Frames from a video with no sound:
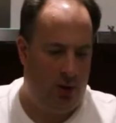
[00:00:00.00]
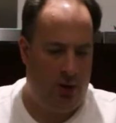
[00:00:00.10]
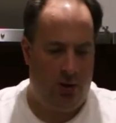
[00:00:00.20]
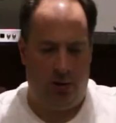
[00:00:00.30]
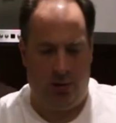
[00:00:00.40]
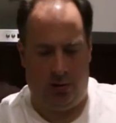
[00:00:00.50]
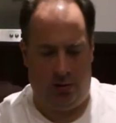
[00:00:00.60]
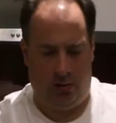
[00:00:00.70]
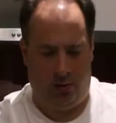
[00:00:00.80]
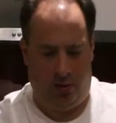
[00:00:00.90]

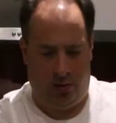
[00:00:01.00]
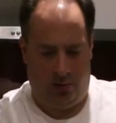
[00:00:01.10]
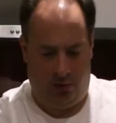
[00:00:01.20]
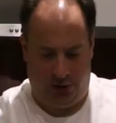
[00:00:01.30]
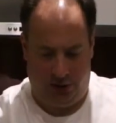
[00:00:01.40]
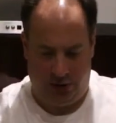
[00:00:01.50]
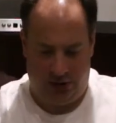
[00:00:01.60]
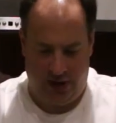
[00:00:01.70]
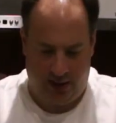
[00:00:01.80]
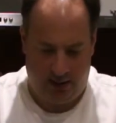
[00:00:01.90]
I'm just going to
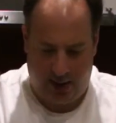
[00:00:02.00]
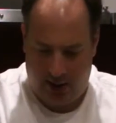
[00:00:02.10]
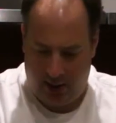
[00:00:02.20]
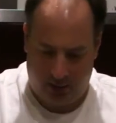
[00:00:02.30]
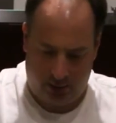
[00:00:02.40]
take that out,